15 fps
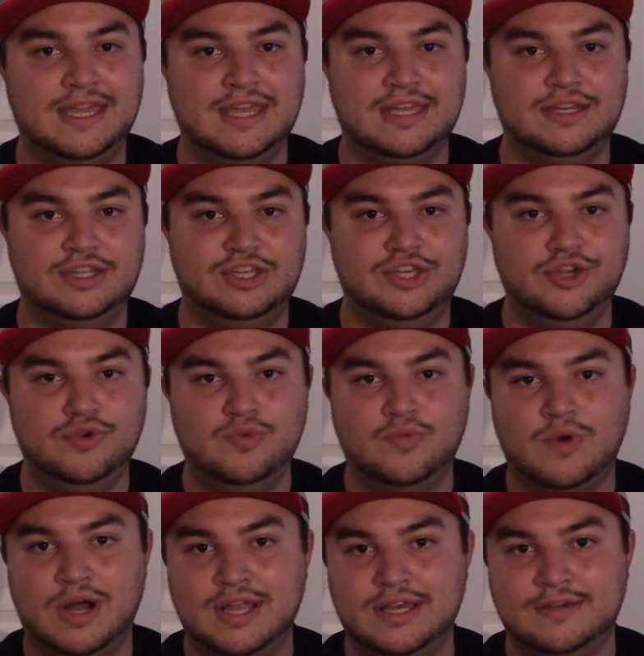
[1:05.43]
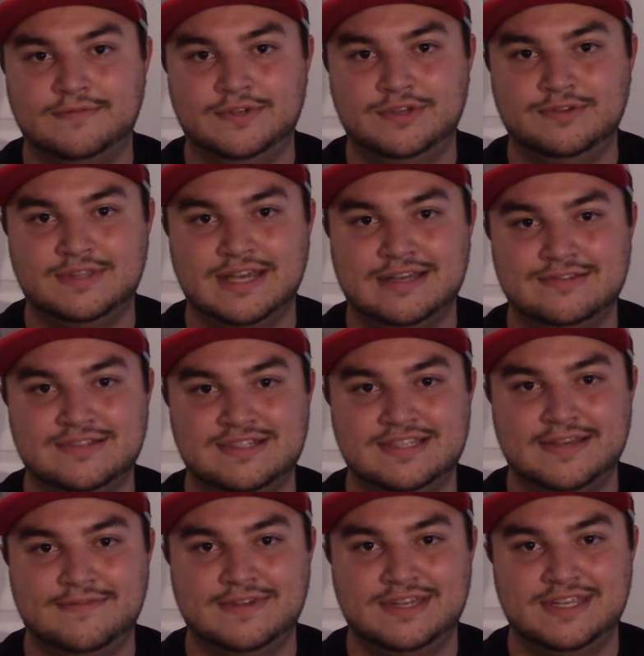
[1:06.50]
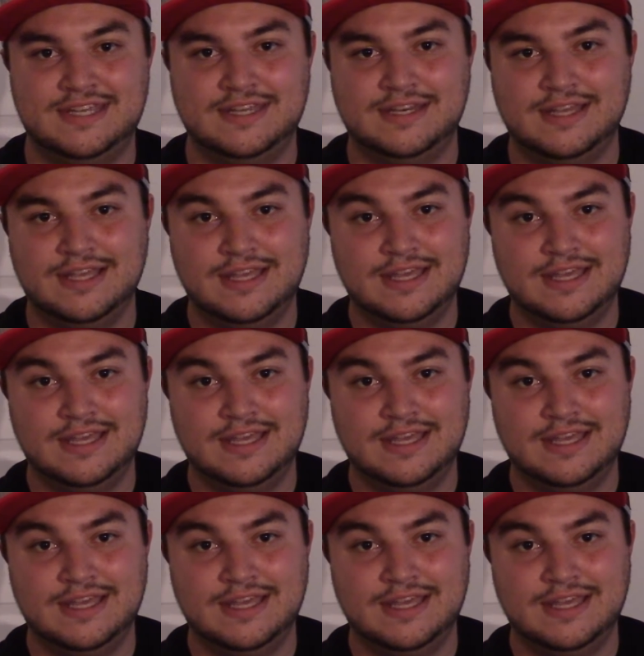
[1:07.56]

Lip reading: in Q1 of 2017.